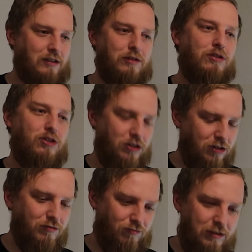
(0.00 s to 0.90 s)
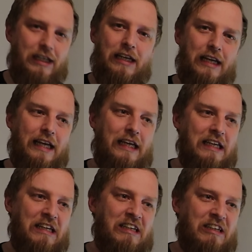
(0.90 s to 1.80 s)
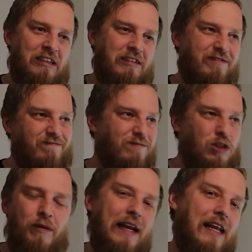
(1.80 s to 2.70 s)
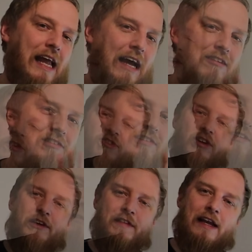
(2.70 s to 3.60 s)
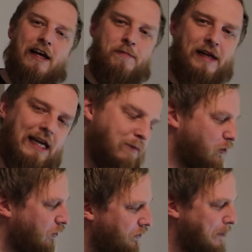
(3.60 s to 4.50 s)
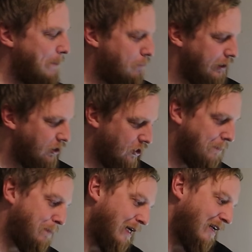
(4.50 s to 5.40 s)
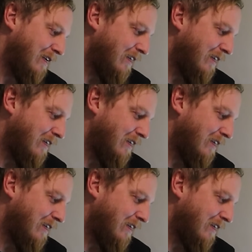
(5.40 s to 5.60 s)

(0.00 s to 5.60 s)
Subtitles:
You shouldn't really do any less. Sorry if that last bit came across a bit preachy, but